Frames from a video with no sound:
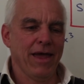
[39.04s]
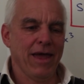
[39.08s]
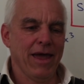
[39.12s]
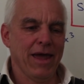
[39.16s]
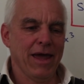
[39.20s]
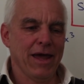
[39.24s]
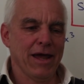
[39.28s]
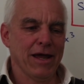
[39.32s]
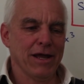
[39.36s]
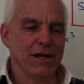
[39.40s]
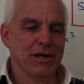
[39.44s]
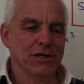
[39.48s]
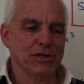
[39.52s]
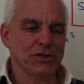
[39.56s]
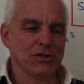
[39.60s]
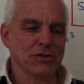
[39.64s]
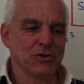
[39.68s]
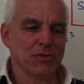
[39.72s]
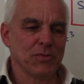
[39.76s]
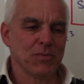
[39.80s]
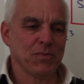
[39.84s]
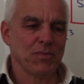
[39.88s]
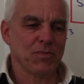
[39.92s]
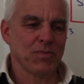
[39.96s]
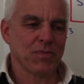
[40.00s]
And
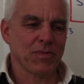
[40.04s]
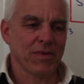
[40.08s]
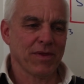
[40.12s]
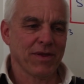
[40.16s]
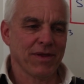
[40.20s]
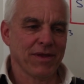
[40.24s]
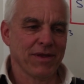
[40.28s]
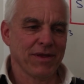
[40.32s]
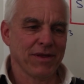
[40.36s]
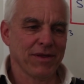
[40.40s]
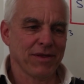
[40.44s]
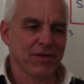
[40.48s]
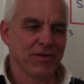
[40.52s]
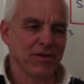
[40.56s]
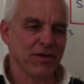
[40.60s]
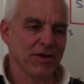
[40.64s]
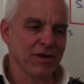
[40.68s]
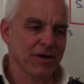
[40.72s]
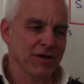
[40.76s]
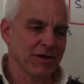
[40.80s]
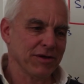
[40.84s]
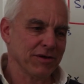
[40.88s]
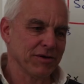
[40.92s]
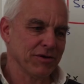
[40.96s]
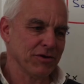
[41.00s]

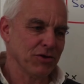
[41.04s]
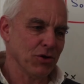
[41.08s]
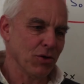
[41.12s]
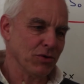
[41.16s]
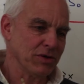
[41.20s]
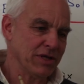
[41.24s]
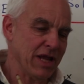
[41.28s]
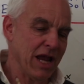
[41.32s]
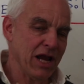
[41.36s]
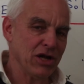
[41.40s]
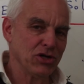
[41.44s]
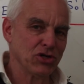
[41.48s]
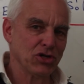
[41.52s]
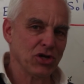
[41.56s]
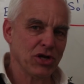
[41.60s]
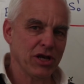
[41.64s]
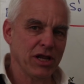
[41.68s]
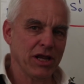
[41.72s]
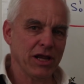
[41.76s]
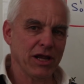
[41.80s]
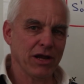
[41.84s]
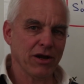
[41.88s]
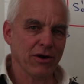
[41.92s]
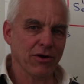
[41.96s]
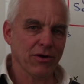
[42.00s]
the notation
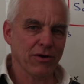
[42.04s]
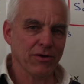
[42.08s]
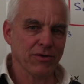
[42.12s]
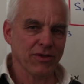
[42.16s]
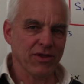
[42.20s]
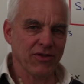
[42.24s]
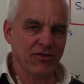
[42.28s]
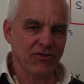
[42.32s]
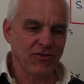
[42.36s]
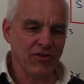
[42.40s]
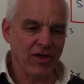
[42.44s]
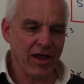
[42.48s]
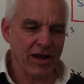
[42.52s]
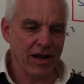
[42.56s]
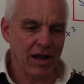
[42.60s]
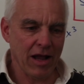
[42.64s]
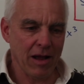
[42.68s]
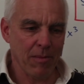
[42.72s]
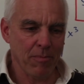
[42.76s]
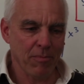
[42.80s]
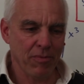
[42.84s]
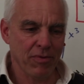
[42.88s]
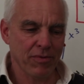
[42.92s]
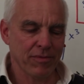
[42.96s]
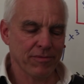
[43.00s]
here, the
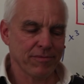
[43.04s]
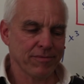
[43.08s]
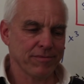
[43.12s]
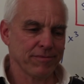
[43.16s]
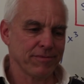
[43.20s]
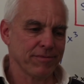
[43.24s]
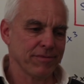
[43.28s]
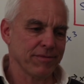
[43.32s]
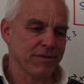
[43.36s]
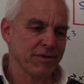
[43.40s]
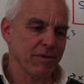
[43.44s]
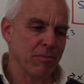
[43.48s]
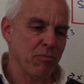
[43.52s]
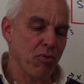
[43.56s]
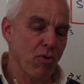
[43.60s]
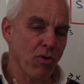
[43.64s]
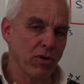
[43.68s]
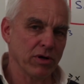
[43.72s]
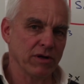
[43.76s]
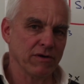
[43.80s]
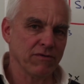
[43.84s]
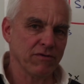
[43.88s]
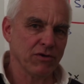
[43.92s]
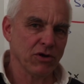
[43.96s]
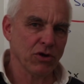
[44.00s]
setup, the
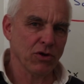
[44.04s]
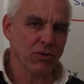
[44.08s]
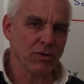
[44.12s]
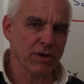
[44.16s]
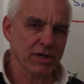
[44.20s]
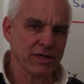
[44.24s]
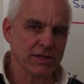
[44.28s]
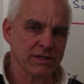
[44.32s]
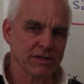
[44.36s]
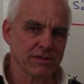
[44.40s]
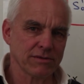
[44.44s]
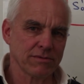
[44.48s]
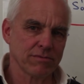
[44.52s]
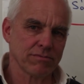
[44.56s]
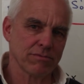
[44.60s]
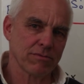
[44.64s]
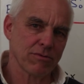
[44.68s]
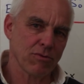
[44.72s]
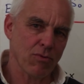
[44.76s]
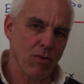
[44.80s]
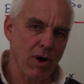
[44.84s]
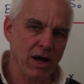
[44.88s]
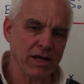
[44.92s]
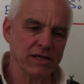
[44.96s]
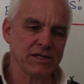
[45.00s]
point of view is
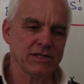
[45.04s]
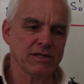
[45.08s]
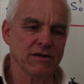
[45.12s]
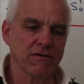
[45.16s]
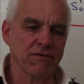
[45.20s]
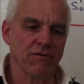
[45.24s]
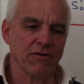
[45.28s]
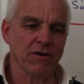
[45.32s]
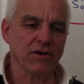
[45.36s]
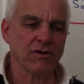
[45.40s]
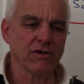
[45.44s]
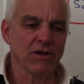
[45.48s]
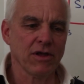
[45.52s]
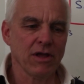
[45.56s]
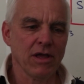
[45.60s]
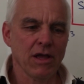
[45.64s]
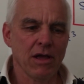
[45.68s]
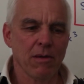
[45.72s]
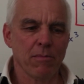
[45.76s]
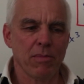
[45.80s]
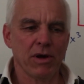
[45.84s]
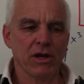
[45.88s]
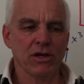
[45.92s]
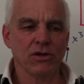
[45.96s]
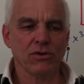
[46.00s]
quite different,
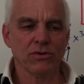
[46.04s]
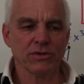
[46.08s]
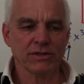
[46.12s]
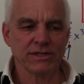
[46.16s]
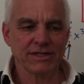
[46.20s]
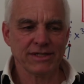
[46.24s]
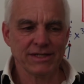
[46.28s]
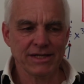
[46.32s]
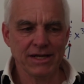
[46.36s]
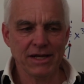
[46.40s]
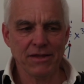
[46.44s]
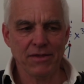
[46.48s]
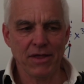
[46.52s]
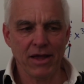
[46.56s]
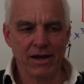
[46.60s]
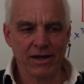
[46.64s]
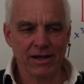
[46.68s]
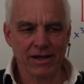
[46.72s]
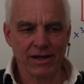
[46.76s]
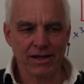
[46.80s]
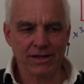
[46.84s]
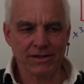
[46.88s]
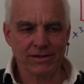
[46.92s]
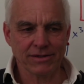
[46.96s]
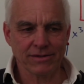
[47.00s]
but you'll see that
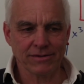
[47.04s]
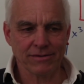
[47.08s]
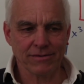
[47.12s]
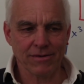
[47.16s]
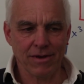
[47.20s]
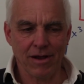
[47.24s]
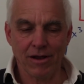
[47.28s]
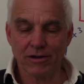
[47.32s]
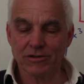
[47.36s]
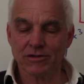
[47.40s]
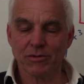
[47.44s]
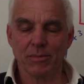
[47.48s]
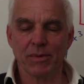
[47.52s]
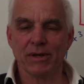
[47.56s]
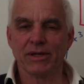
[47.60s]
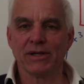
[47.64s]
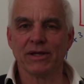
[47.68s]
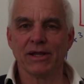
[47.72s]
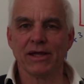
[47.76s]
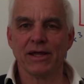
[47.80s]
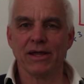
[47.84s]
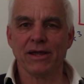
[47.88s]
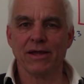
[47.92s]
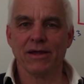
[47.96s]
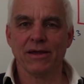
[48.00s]
it
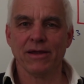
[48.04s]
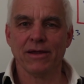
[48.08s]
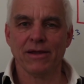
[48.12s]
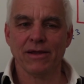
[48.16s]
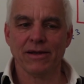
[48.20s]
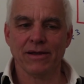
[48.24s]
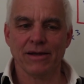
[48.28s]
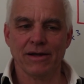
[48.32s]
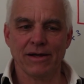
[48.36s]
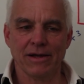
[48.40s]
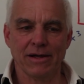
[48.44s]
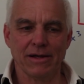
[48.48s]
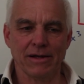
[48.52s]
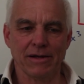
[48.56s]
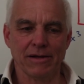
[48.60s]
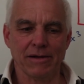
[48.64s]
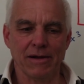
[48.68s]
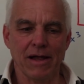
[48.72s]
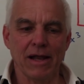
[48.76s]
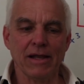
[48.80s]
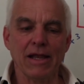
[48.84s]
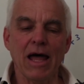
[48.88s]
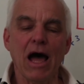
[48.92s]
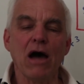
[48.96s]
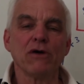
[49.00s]
ultimately
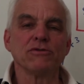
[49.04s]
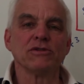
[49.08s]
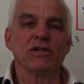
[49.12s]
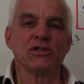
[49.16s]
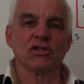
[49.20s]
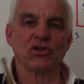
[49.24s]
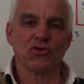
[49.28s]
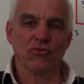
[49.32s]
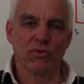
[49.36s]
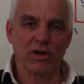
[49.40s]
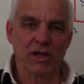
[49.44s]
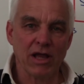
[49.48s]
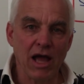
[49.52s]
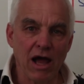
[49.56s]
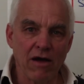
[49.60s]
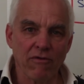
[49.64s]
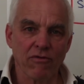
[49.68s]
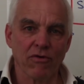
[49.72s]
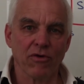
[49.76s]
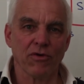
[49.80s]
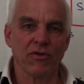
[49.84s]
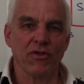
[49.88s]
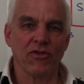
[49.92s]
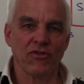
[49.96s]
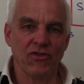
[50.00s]
allows us to
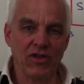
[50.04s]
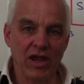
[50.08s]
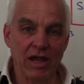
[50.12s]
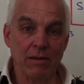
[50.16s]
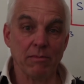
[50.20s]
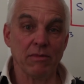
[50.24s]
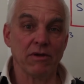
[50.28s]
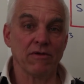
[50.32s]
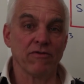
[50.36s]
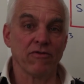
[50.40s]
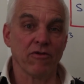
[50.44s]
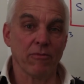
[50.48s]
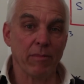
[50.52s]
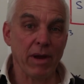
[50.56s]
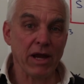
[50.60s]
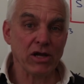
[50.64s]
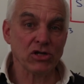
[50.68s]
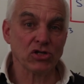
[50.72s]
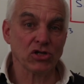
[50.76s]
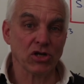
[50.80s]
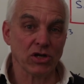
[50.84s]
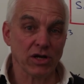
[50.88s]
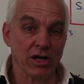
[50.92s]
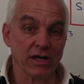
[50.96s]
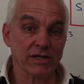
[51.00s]
recover the same
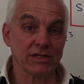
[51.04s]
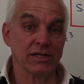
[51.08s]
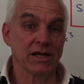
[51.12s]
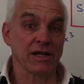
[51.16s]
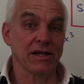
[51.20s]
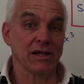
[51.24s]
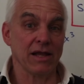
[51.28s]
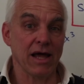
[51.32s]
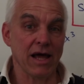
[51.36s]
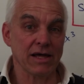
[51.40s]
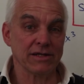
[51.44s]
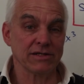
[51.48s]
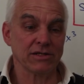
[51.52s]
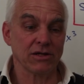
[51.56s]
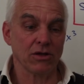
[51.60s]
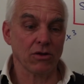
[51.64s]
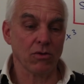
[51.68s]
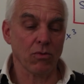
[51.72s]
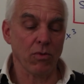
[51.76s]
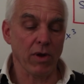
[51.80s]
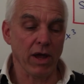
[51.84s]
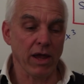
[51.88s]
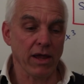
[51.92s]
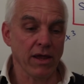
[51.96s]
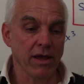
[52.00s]
information as the
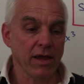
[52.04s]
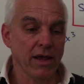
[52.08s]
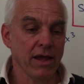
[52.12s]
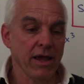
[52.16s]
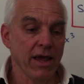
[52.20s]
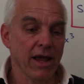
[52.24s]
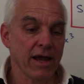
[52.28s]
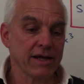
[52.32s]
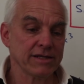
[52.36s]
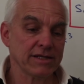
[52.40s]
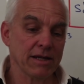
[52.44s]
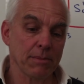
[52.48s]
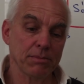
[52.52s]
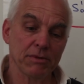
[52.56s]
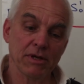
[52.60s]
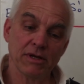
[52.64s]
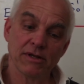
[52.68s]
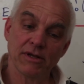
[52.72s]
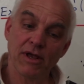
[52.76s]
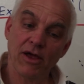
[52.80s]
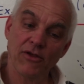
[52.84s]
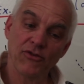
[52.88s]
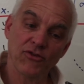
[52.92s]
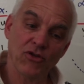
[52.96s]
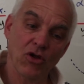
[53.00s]
classical way, except
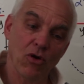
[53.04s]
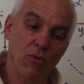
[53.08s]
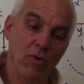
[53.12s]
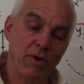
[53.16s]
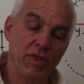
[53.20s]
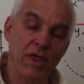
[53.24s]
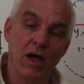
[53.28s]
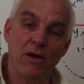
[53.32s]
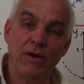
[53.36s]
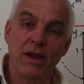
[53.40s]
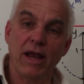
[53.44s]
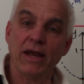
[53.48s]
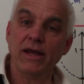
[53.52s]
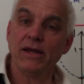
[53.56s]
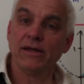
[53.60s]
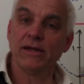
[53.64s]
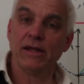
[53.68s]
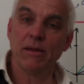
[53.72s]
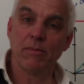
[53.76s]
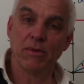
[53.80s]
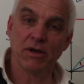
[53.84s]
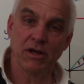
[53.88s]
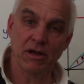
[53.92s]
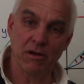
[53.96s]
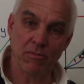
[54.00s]
it does so without any
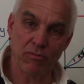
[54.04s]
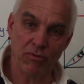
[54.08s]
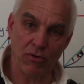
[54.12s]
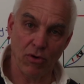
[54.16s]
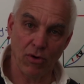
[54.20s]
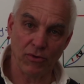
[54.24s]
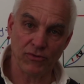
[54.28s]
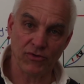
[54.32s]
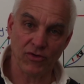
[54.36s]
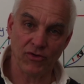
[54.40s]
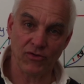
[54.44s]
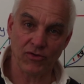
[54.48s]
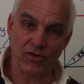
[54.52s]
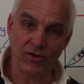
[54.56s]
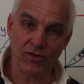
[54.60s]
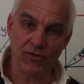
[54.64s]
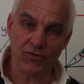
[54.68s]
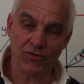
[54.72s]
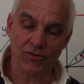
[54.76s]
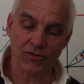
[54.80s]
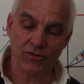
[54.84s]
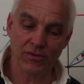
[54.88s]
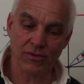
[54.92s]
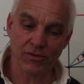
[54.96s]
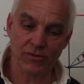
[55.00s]
limiting
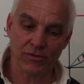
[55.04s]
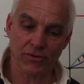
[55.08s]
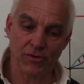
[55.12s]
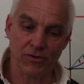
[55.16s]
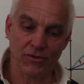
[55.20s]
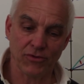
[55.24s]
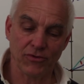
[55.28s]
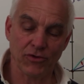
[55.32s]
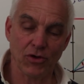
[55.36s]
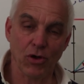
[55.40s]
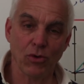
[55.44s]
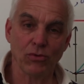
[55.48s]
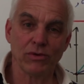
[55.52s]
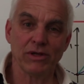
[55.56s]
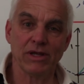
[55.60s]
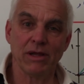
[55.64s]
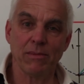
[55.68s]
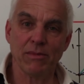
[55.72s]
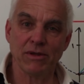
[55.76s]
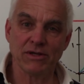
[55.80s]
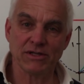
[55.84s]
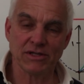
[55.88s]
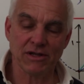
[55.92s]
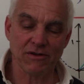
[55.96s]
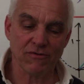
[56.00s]
processes. So there's no
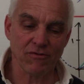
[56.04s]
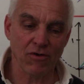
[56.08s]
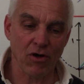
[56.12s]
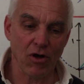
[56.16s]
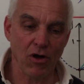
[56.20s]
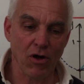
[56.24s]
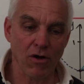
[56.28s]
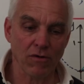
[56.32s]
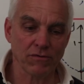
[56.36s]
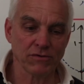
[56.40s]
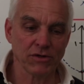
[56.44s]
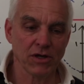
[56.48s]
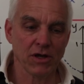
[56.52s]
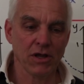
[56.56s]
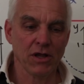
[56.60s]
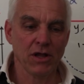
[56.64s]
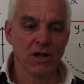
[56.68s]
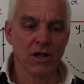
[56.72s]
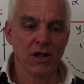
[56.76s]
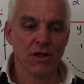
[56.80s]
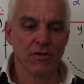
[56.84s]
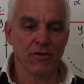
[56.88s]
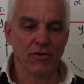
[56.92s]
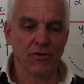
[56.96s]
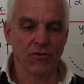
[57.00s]
limits involved,
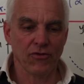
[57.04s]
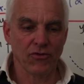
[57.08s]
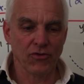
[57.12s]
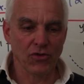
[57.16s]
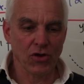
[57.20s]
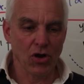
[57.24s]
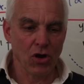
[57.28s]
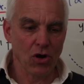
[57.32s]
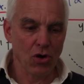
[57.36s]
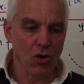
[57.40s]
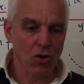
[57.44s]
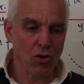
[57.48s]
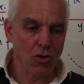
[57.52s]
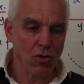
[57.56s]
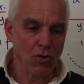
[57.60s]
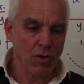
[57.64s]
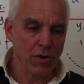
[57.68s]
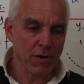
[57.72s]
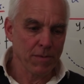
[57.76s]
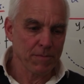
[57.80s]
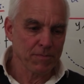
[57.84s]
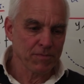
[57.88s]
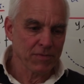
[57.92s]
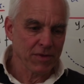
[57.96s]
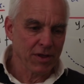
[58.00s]
there's
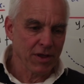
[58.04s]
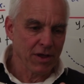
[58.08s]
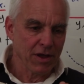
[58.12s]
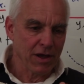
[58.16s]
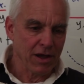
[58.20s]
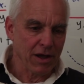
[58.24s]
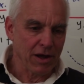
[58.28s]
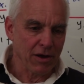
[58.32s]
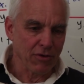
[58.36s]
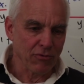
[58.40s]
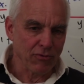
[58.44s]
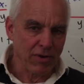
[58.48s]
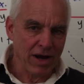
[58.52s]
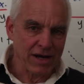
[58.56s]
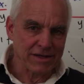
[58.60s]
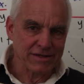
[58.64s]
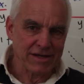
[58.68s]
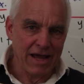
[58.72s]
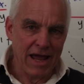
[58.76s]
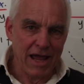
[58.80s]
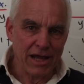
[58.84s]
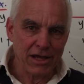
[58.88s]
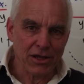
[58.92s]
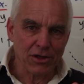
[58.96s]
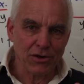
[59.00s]
no
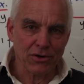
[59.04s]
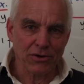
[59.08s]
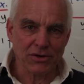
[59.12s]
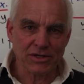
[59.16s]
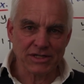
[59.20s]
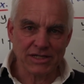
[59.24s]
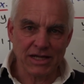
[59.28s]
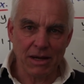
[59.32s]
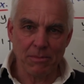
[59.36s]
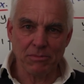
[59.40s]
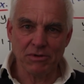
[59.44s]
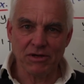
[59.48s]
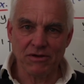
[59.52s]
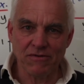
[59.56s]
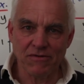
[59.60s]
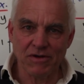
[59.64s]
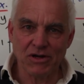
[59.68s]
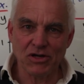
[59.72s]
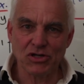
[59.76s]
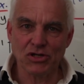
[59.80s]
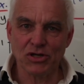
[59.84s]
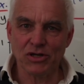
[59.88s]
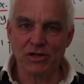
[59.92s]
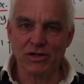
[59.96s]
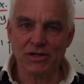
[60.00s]
rectangular
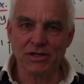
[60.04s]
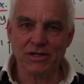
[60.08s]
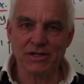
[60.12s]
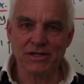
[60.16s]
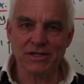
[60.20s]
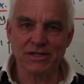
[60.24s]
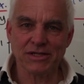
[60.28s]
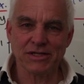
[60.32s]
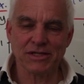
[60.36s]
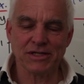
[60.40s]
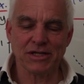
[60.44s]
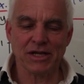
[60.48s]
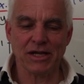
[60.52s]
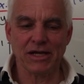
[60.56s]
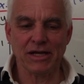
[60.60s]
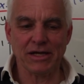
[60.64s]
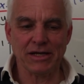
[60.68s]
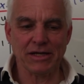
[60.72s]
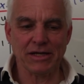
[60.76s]
subdivisions,